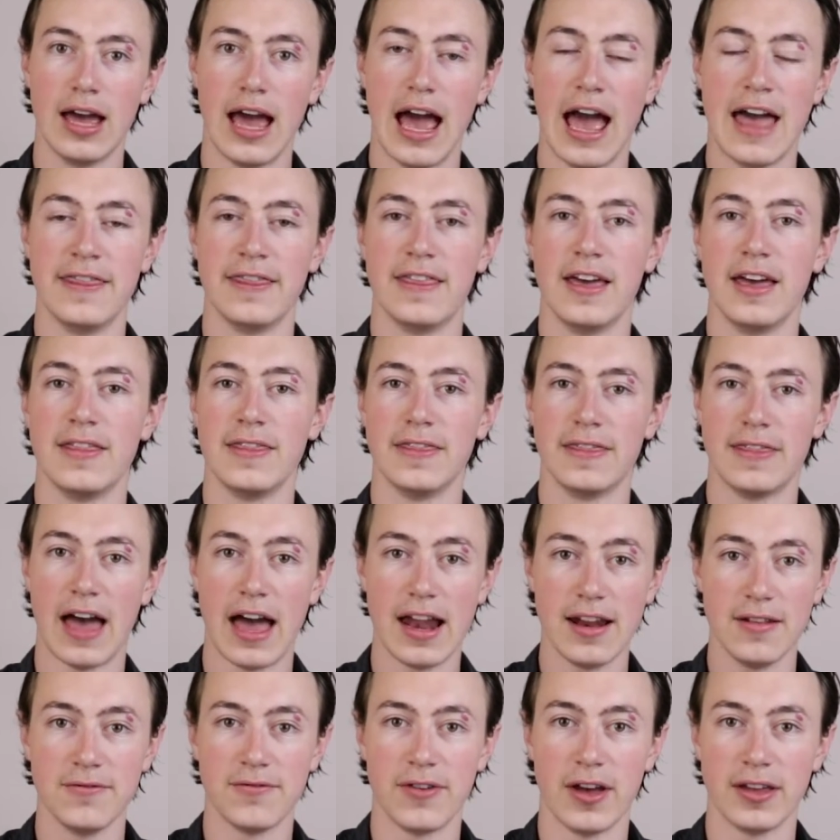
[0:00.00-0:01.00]
and then
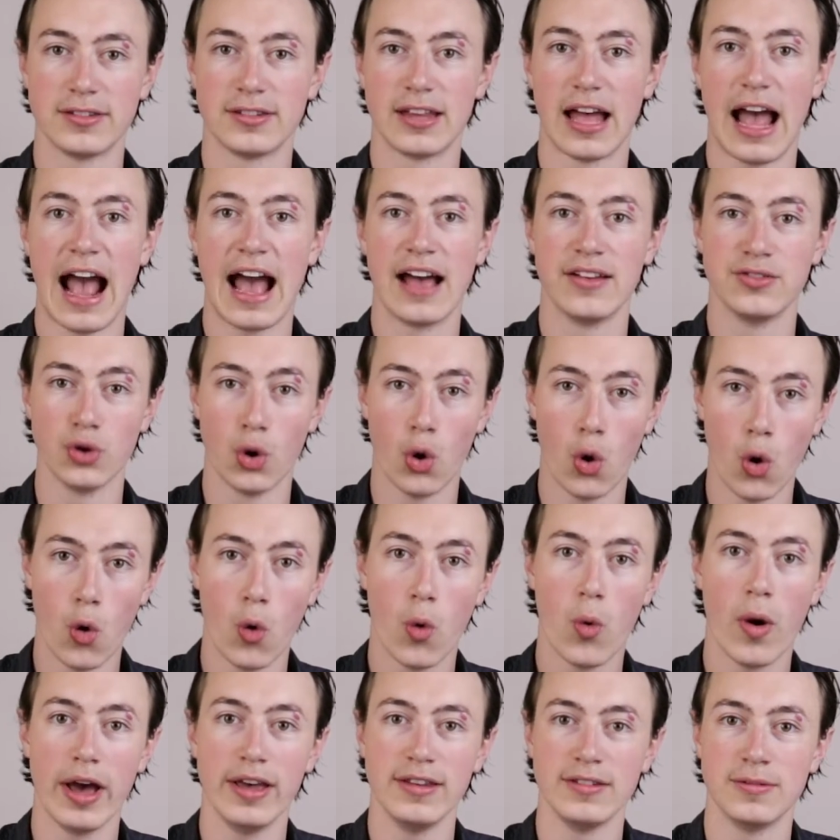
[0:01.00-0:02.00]
that investor has
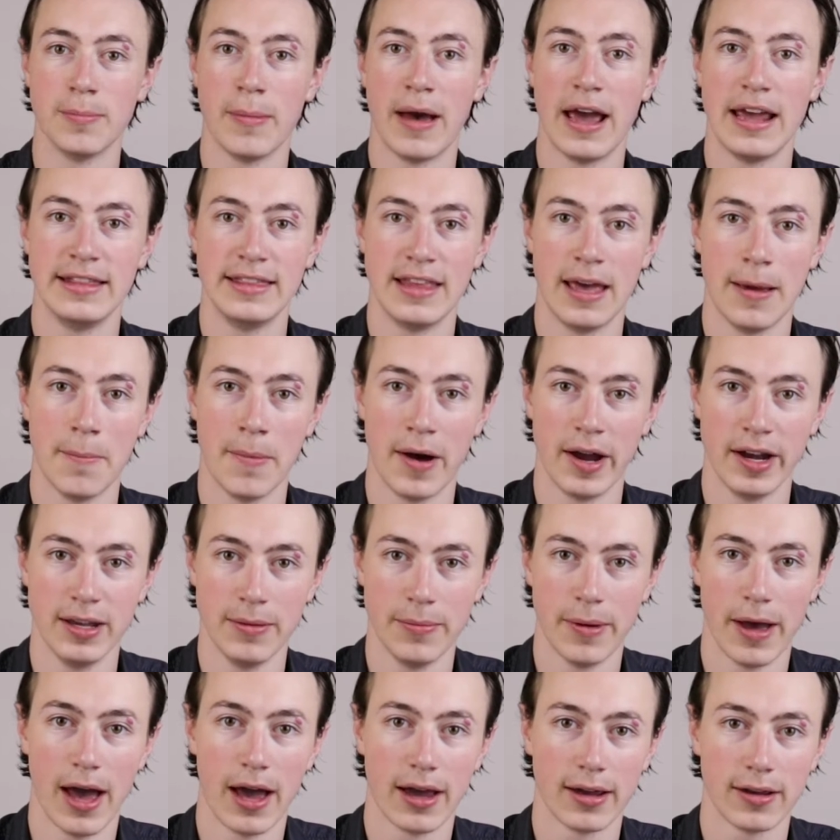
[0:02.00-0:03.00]
always made their money
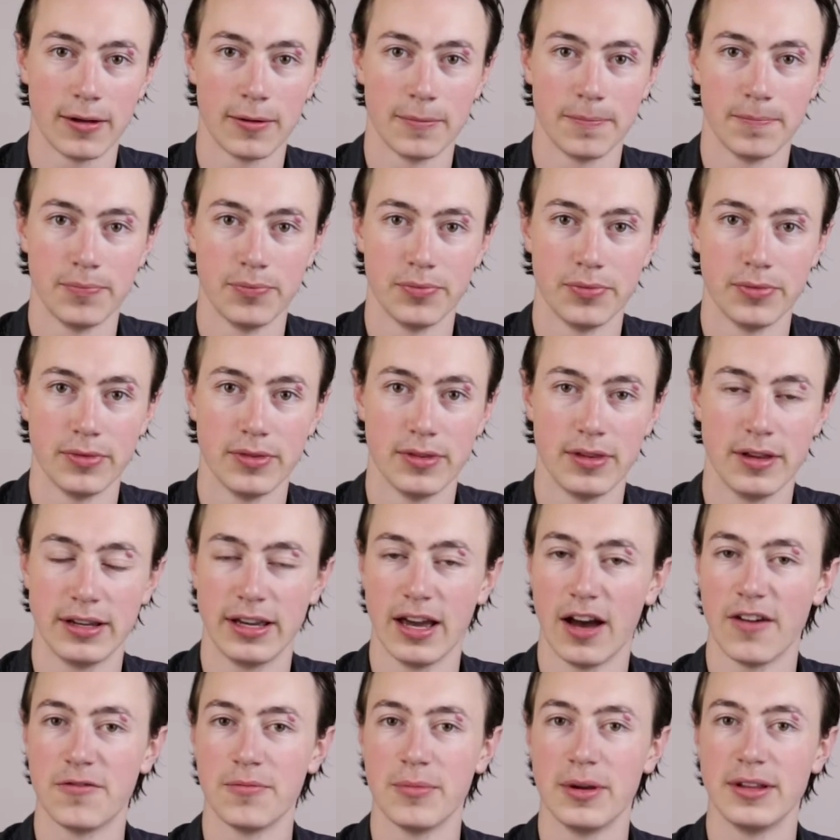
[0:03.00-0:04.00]
back. The
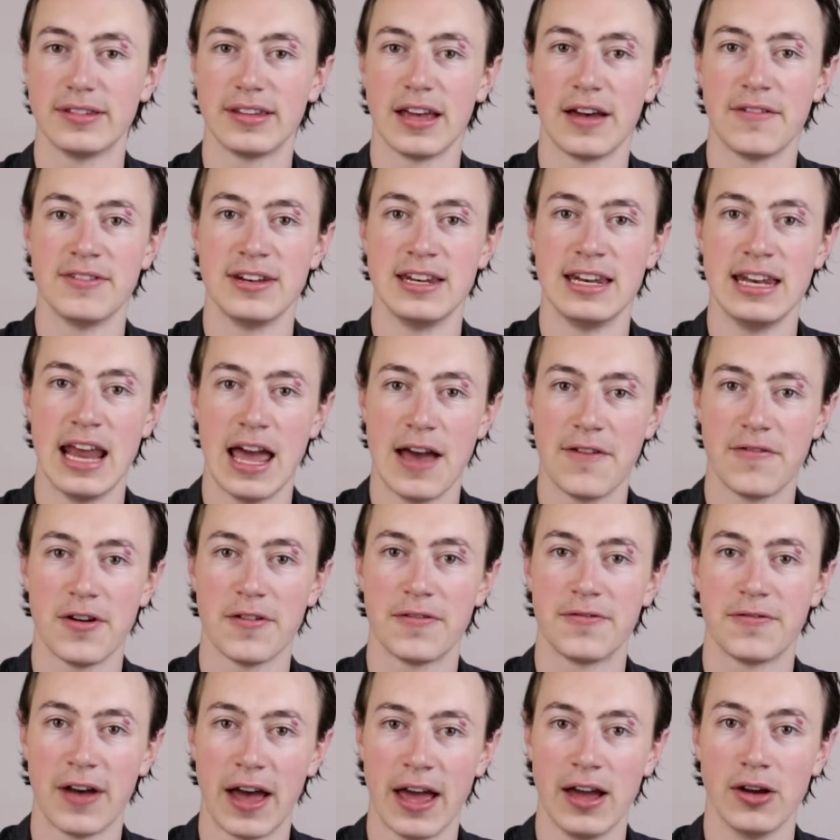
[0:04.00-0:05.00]
governments have never
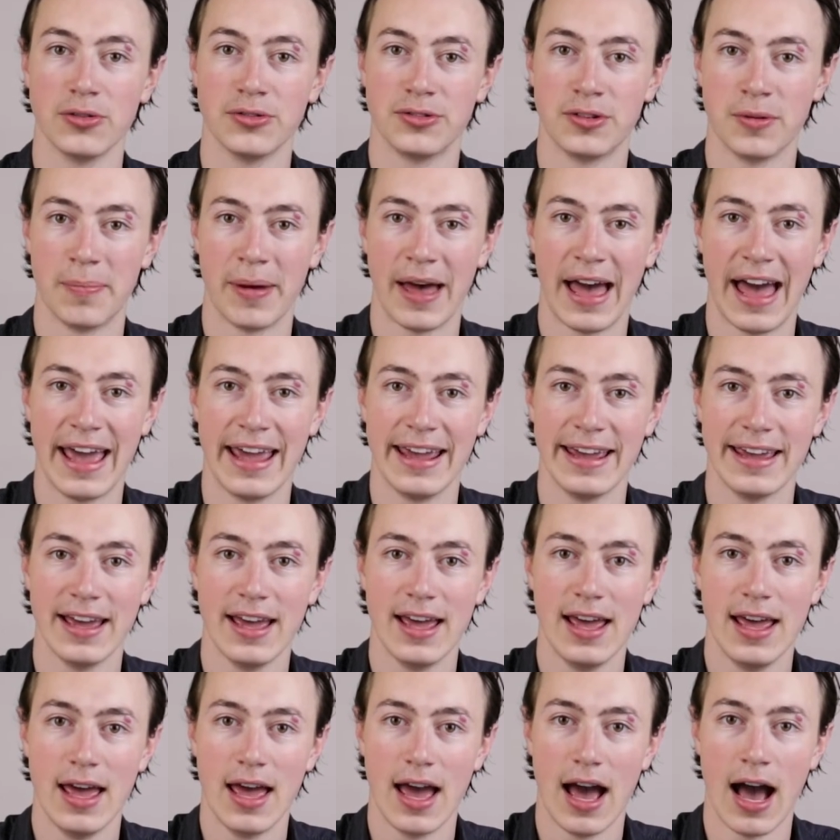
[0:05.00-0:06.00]
failed to pay.
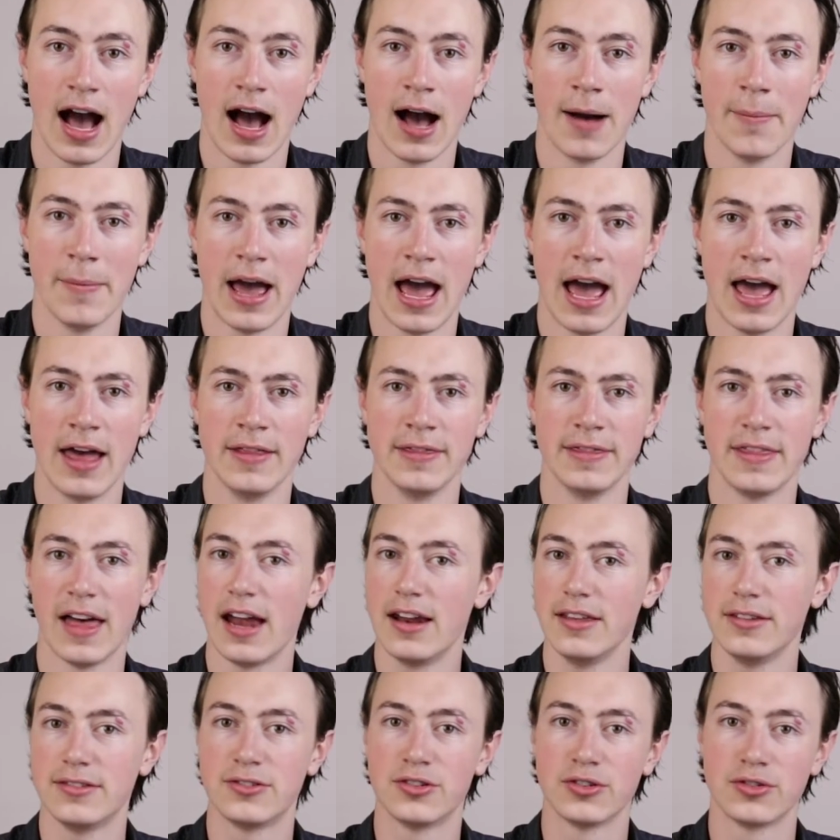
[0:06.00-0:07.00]
And
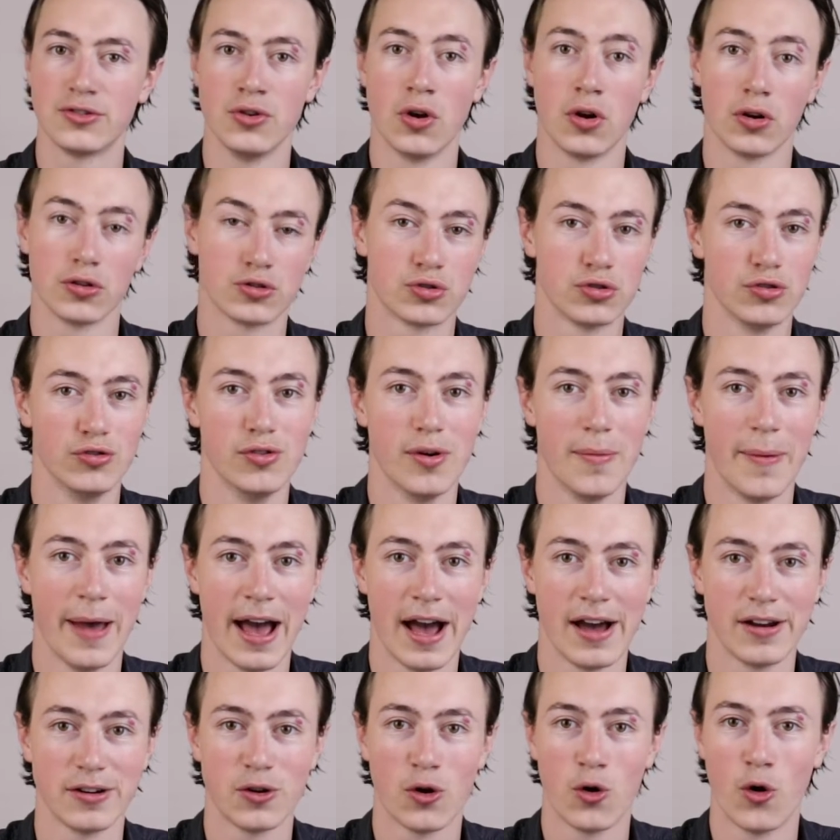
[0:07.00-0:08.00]
that is just not true
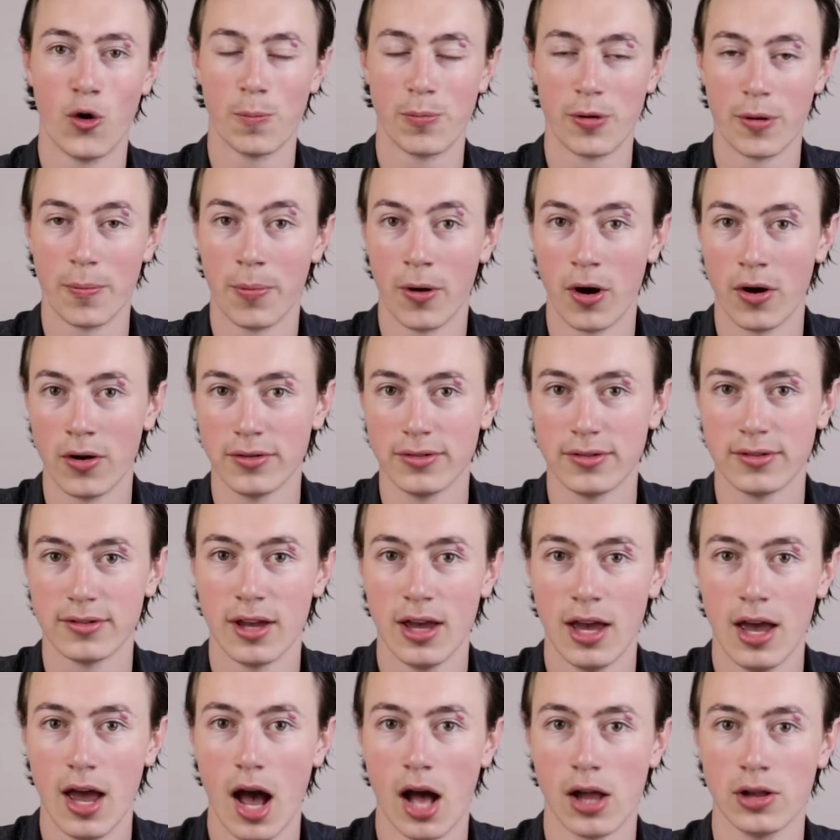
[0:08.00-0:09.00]
about corporate bonds.
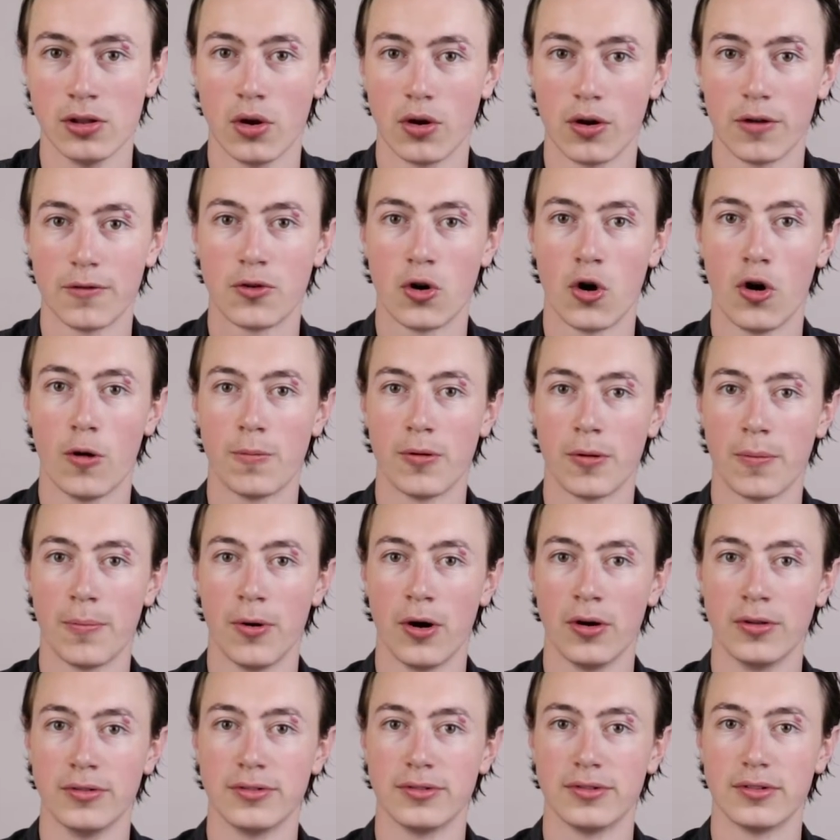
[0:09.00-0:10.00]
A lot of corporate
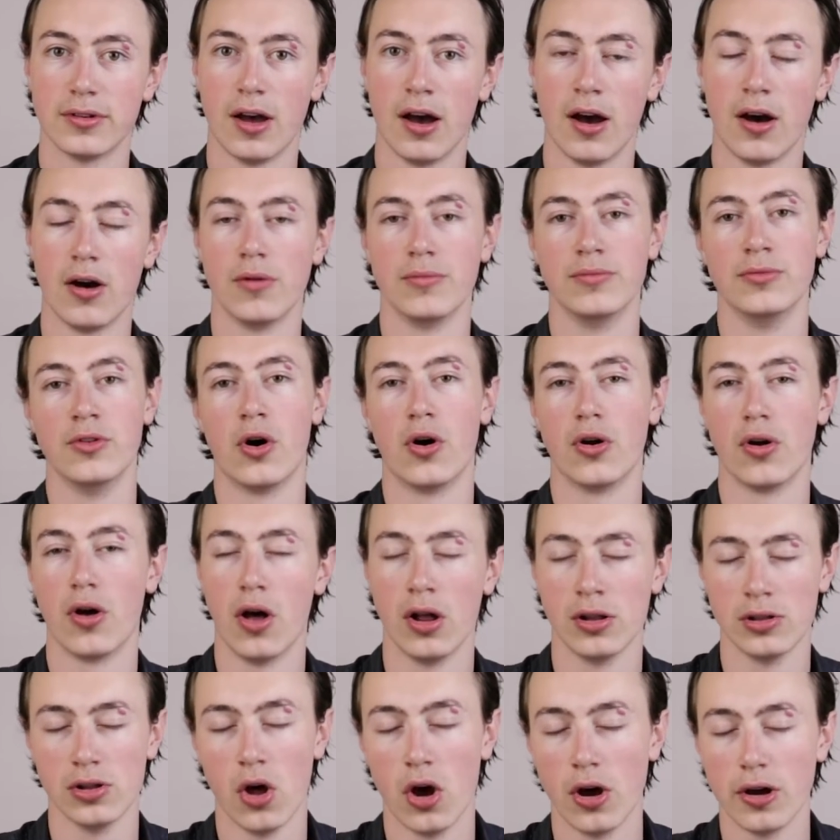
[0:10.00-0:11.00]
bonds, not
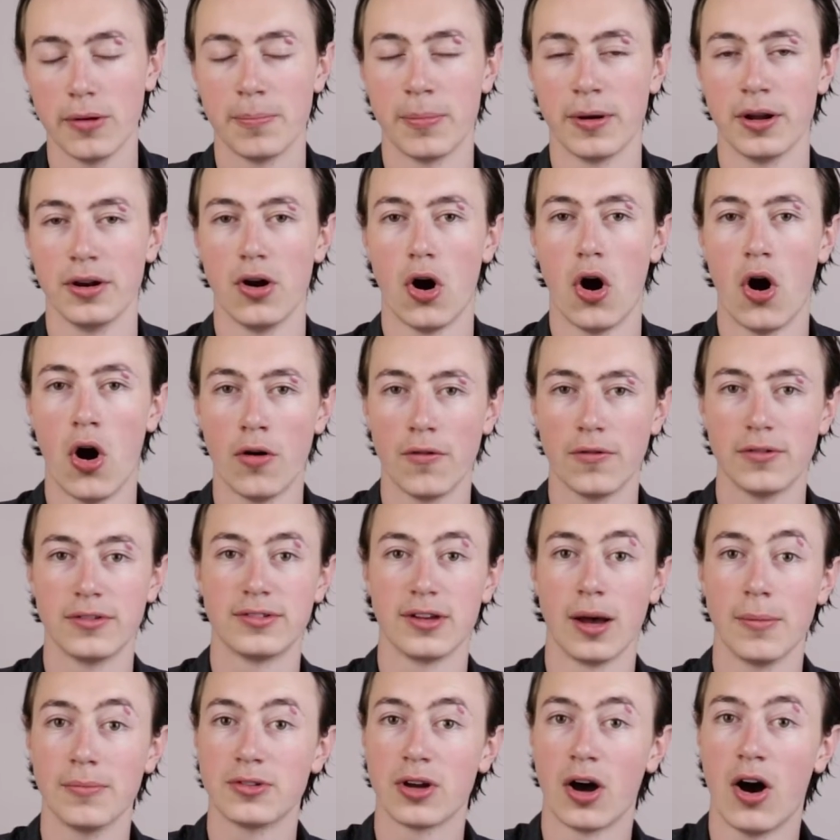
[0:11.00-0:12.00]
a lot, but
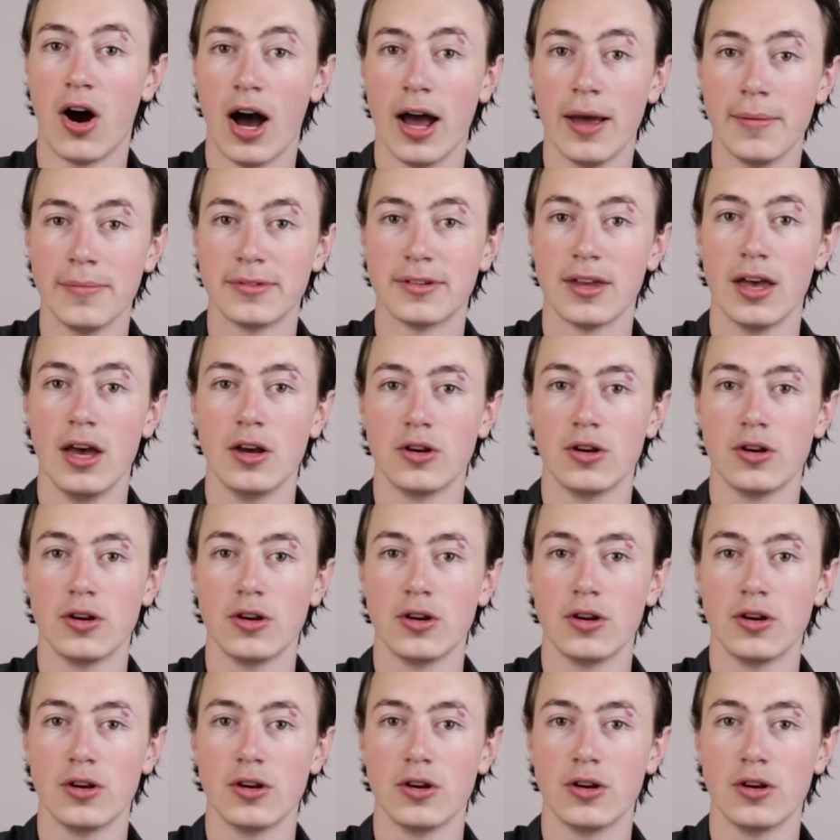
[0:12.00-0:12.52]
sometimes